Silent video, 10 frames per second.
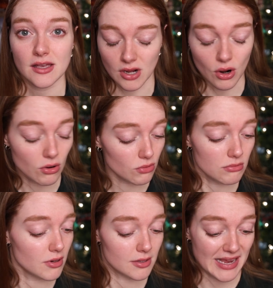
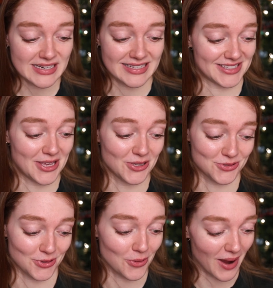No painting skills
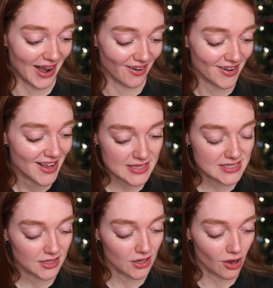required.
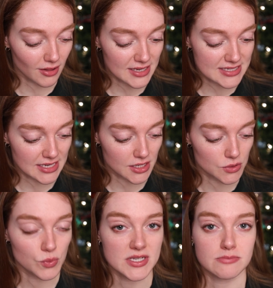Basically, all I did
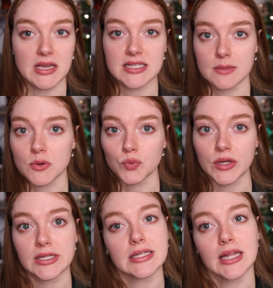was mix up a
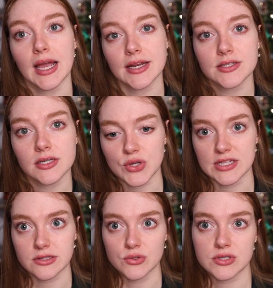really light
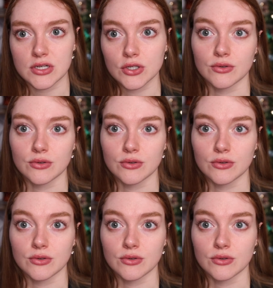translucent